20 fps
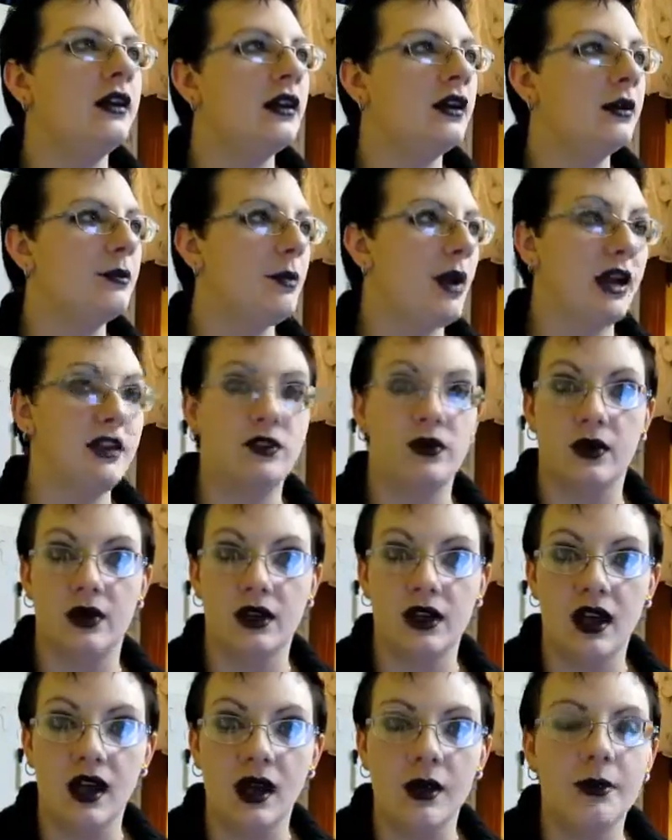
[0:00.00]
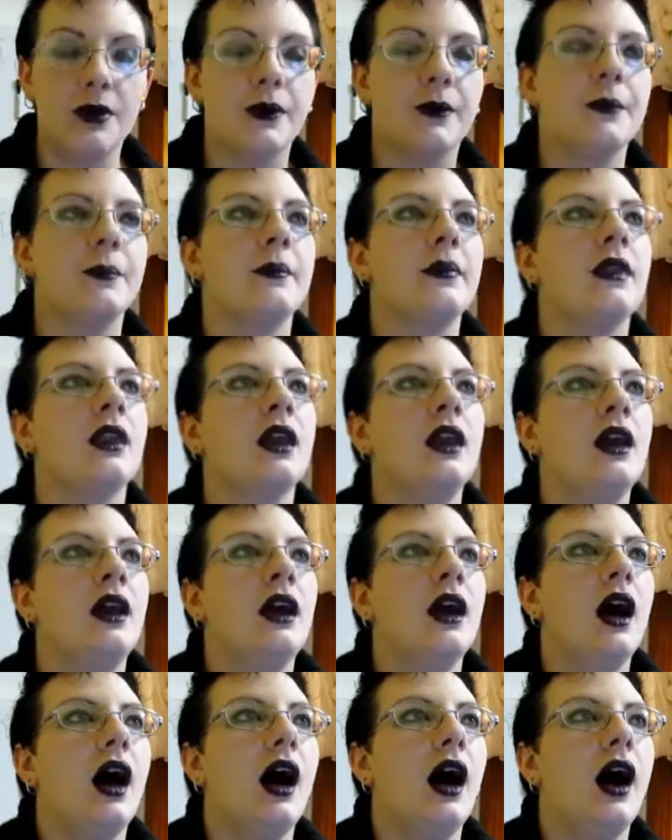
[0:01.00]
My doorknob
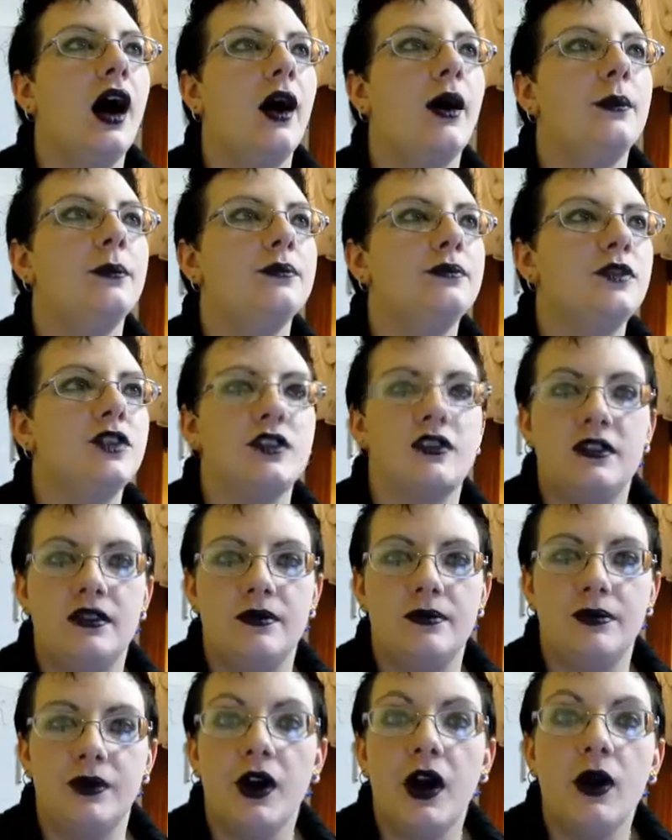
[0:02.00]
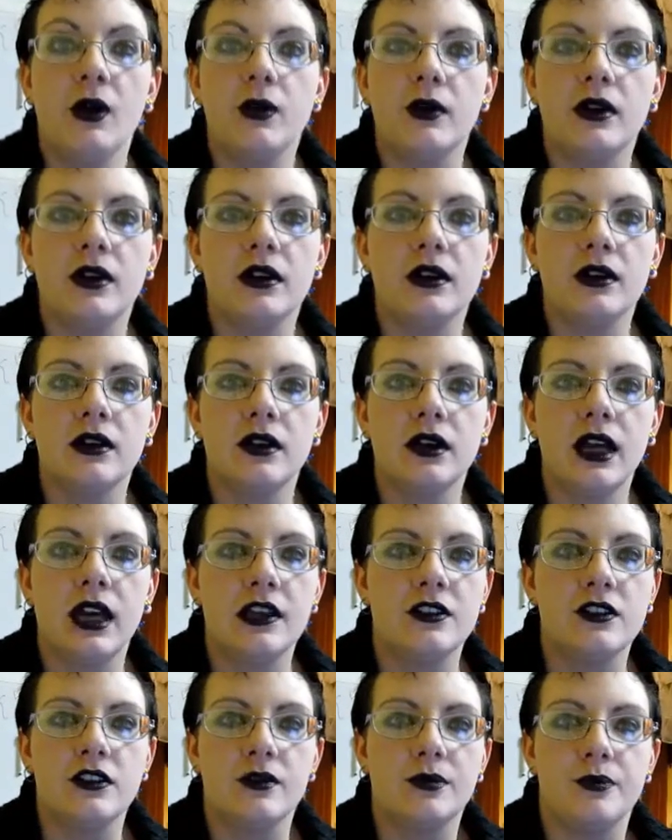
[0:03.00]
just broke.
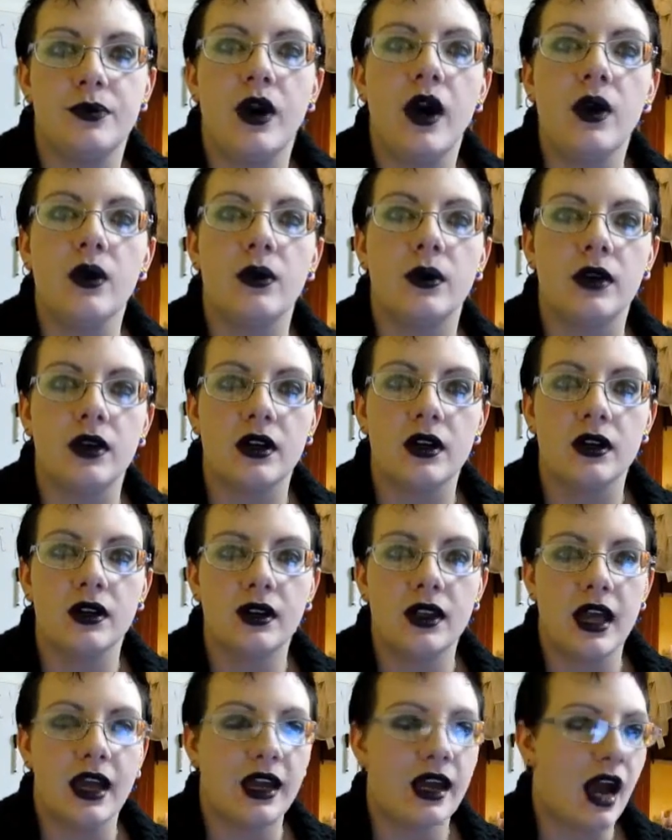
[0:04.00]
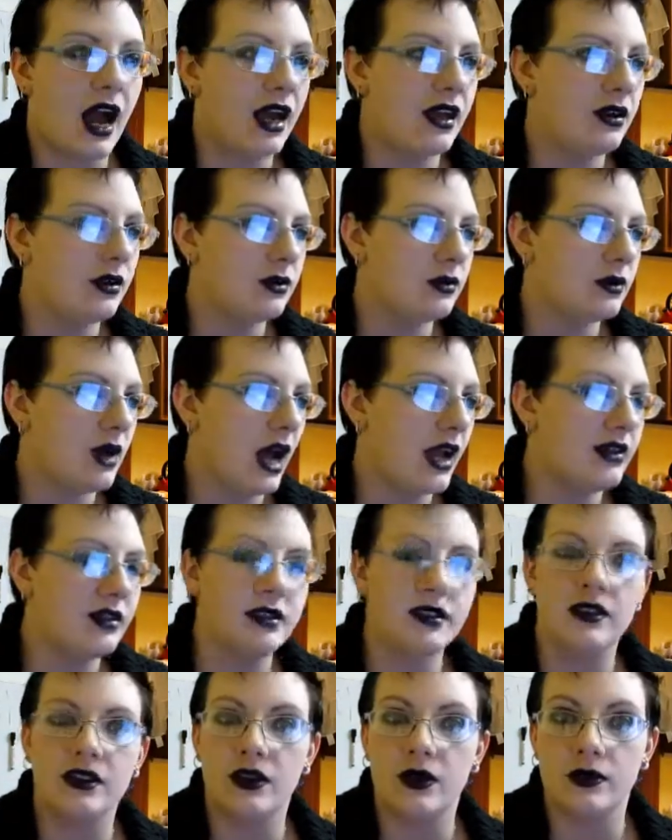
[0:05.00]
It just broke. Like, I
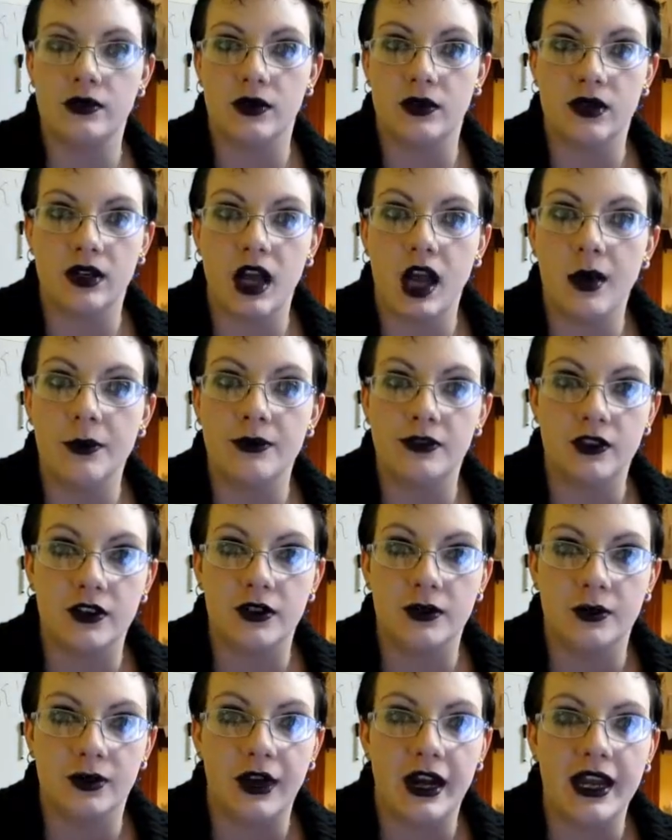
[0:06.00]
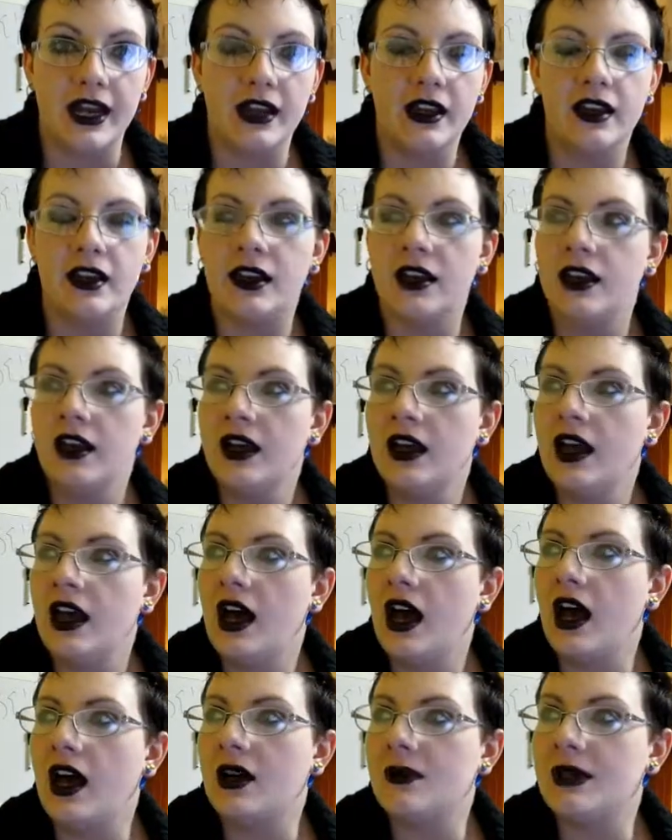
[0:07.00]
didn't know doorknobs could break.
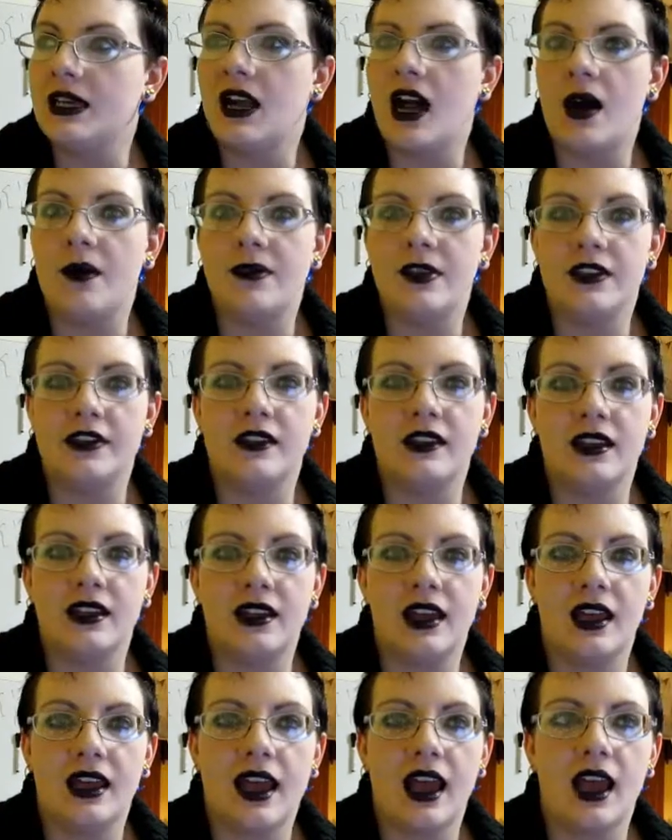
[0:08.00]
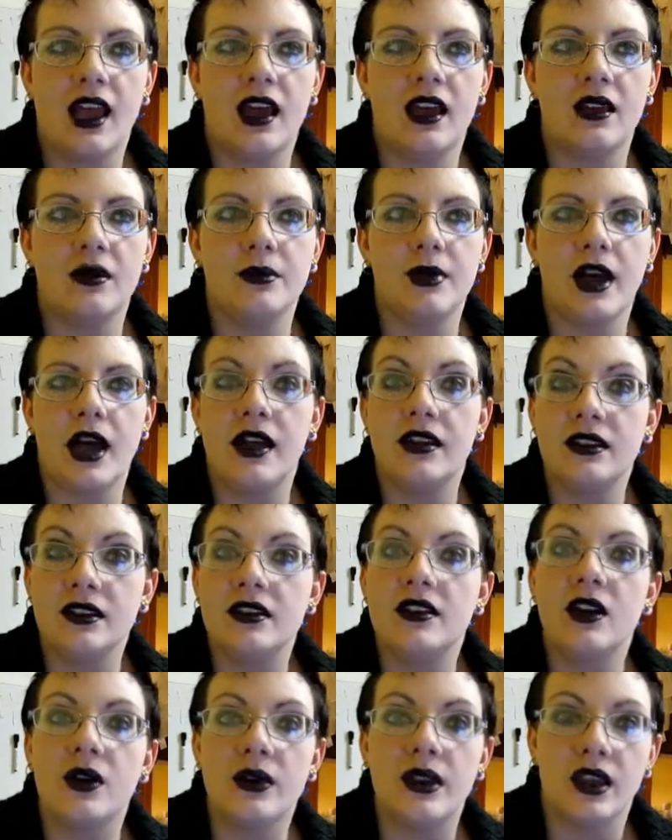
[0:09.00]
I mean, obviously they can, but I
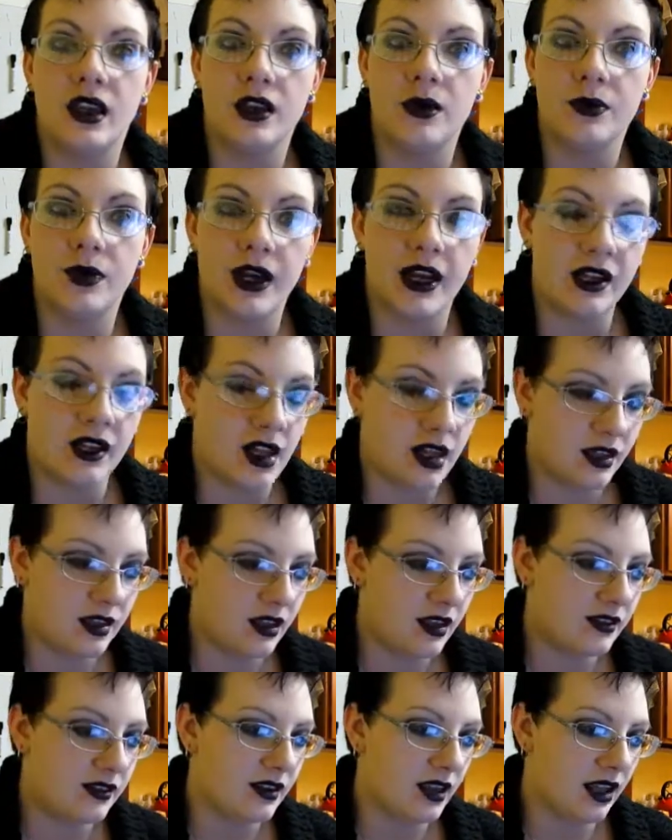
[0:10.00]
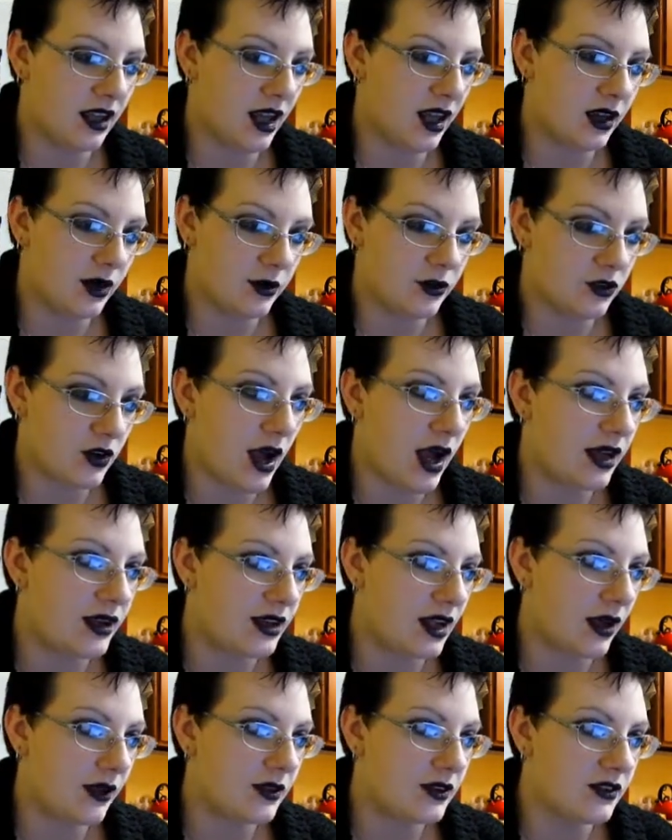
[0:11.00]
didn't know they could break like this. Like, I go trotting
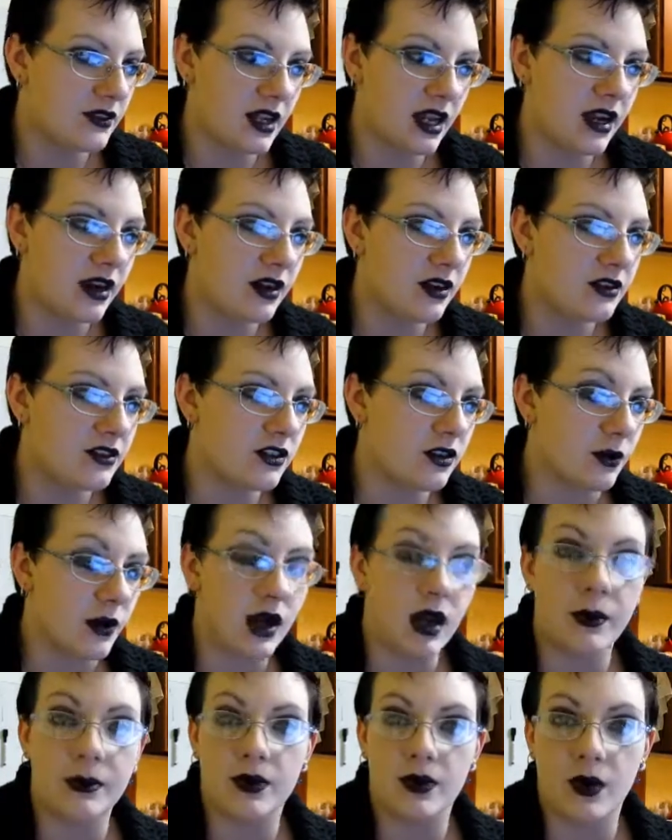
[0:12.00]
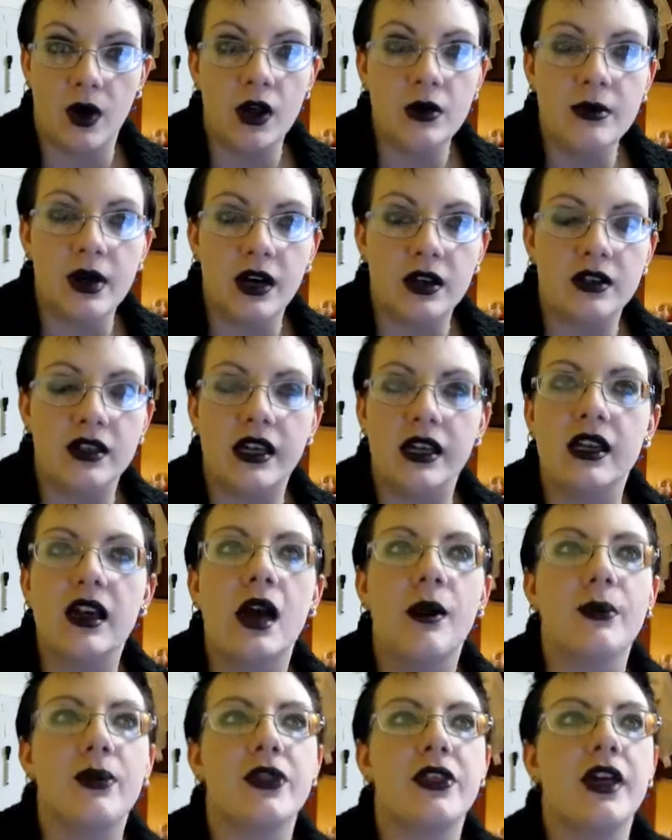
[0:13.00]
down the stairs to run up to Walmart to get a
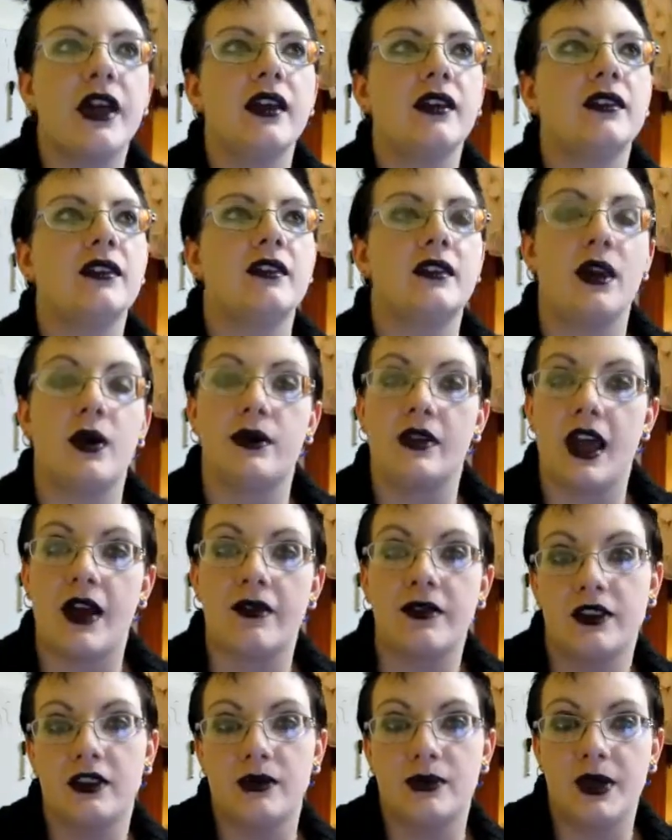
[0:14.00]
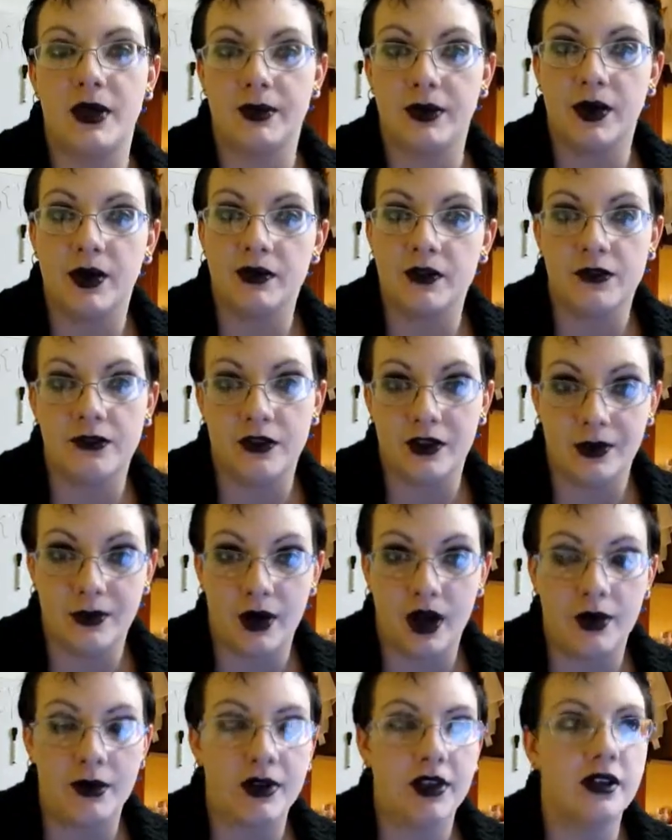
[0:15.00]
couple things because I was having some people over for a
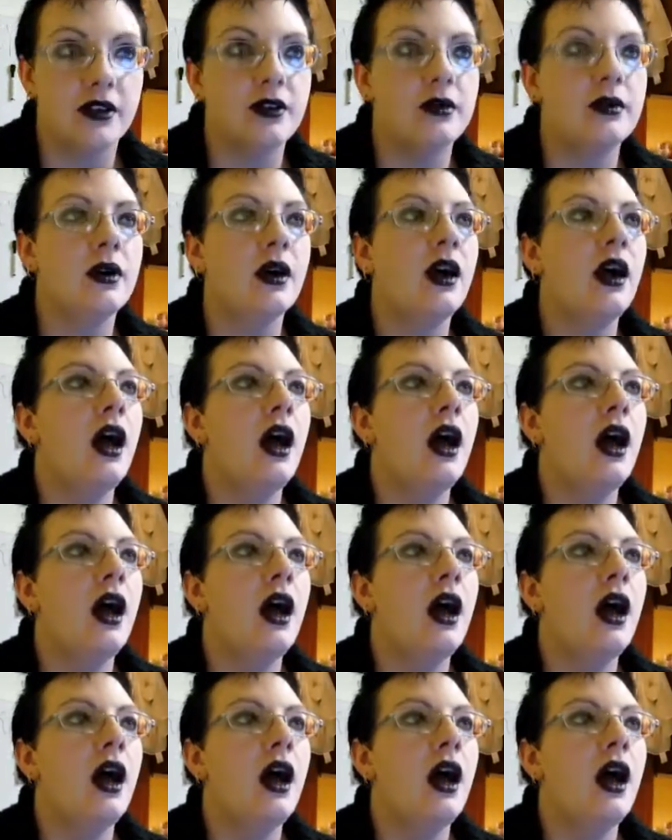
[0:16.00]
barbecue.